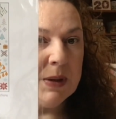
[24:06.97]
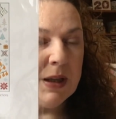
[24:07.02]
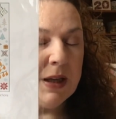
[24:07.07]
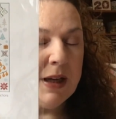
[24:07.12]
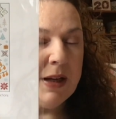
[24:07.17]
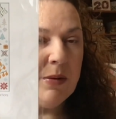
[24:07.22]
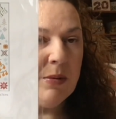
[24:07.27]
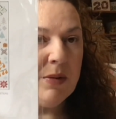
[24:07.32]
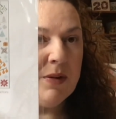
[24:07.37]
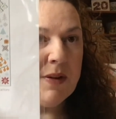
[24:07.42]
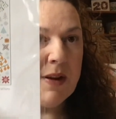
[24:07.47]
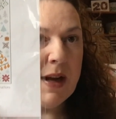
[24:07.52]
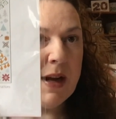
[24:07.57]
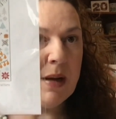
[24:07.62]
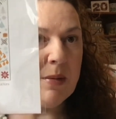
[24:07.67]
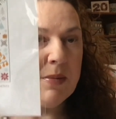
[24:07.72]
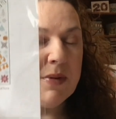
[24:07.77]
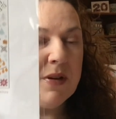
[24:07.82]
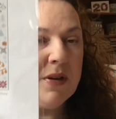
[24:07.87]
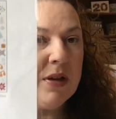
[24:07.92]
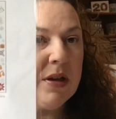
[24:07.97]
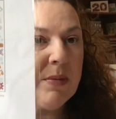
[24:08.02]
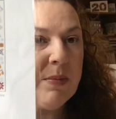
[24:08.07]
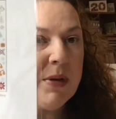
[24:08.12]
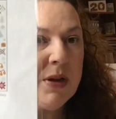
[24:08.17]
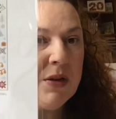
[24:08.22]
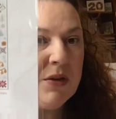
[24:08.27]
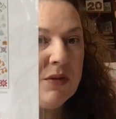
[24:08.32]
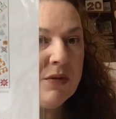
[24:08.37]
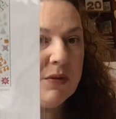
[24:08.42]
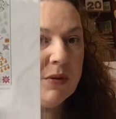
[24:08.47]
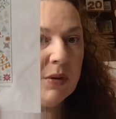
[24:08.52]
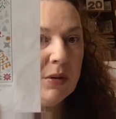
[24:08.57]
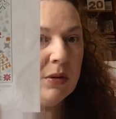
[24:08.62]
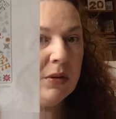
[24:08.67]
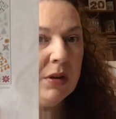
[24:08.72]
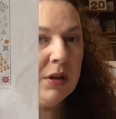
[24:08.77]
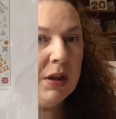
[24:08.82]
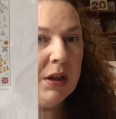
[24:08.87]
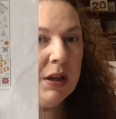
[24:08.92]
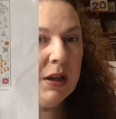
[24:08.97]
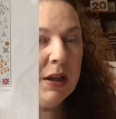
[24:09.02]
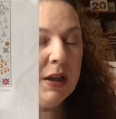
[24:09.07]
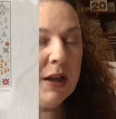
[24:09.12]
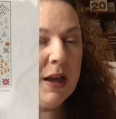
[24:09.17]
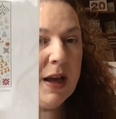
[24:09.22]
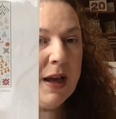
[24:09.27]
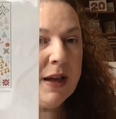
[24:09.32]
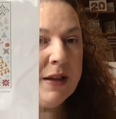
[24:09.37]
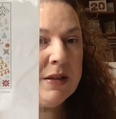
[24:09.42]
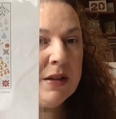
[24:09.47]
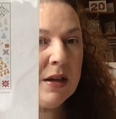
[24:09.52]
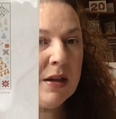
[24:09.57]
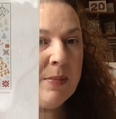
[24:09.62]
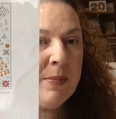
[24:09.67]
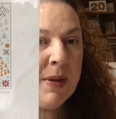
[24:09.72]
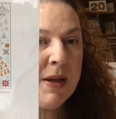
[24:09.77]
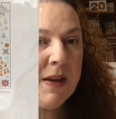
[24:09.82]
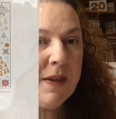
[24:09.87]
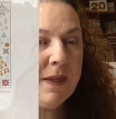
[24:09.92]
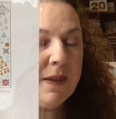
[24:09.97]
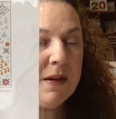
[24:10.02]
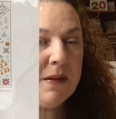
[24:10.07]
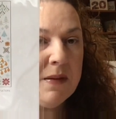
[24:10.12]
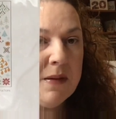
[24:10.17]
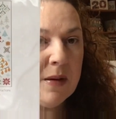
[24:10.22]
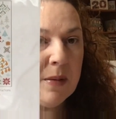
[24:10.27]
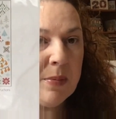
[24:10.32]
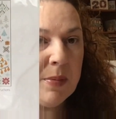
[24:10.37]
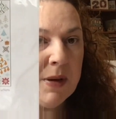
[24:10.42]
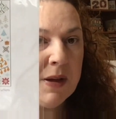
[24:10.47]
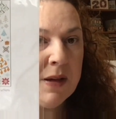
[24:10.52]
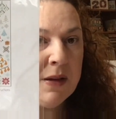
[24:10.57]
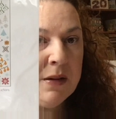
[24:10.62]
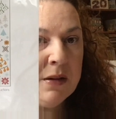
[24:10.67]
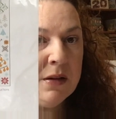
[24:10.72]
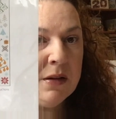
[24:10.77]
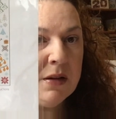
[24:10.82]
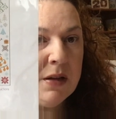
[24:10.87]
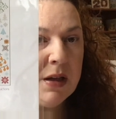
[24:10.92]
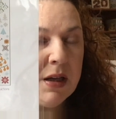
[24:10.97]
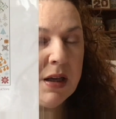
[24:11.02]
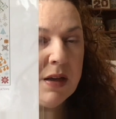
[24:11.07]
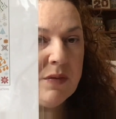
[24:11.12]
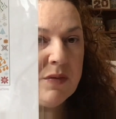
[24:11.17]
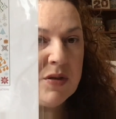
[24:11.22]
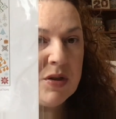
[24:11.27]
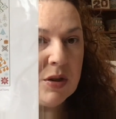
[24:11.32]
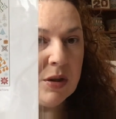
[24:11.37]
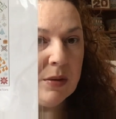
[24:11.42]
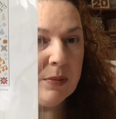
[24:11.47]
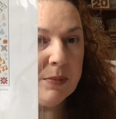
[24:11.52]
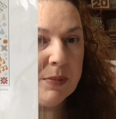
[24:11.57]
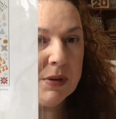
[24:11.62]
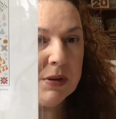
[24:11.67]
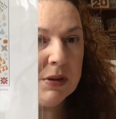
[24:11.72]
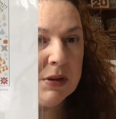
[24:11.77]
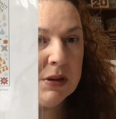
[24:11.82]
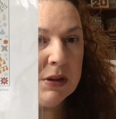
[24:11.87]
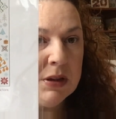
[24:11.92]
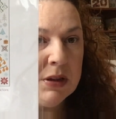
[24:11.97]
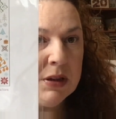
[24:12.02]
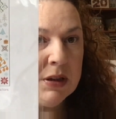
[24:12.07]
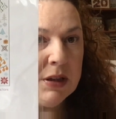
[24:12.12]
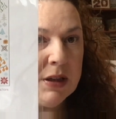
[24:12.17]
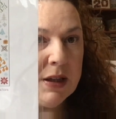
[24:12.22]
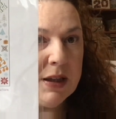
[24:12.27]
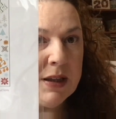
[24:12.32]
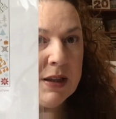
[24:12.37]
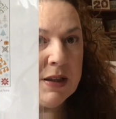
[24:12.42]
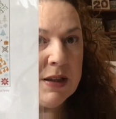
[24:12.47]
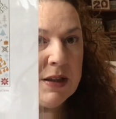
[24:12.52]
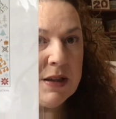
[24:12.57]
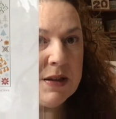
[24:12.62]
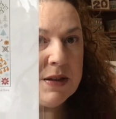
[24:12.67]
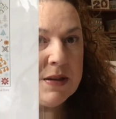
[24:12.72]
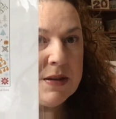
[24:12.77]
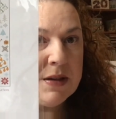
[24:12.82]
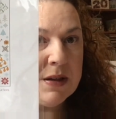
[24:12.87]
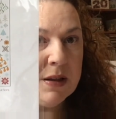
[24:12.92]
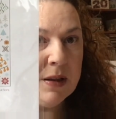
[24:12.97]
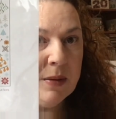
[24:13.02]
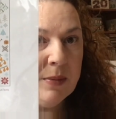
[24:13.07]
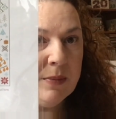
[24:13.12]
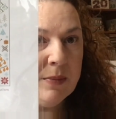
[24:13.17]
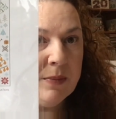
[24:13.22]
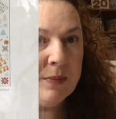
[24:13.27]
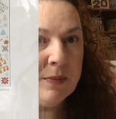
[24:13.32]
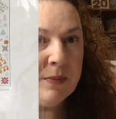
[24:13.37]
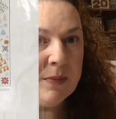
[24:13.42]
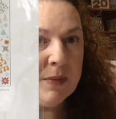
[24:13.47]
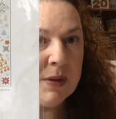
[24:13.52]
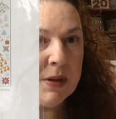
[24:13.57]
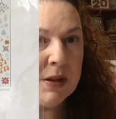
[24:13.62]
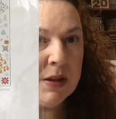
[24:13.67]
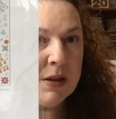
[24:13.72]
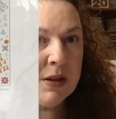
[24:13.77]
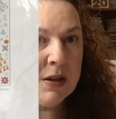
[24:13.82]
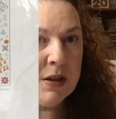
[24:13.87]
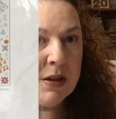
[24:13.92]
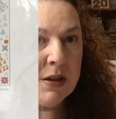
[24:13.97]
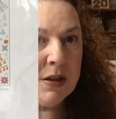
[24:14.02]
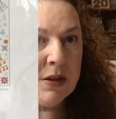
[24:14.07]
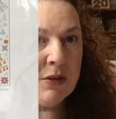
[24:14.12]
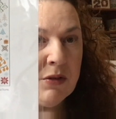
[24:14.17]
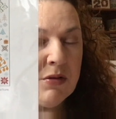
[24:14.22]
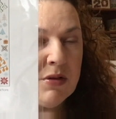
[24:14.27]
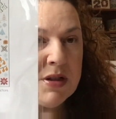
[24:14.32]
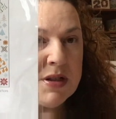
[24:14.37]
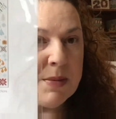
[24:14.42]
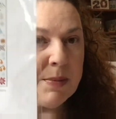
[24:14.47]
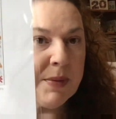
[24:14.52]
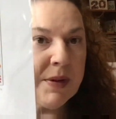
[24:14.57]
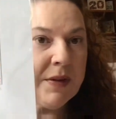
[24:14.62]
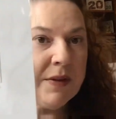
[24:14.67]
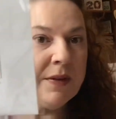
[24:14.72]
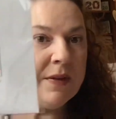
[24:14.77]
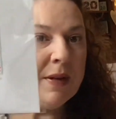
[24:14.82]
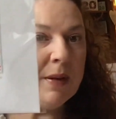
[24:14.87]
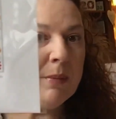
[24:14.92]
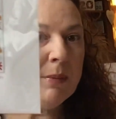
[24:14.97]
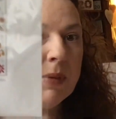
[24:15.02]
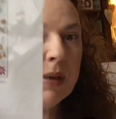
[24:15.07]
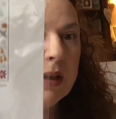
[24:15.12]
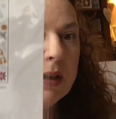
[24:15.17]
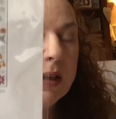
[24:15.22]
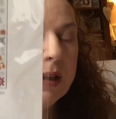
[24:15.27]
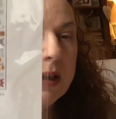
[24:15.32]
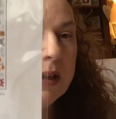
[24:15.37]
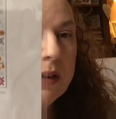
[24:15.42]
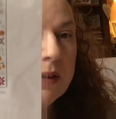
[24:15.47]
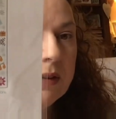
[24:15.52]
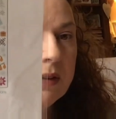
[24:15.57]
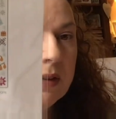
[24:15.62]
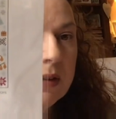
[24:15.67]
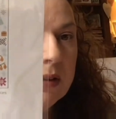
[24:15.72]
It was absolutely beautiful, and I picked this up in the gift shop, and it's Christmas sampler kit.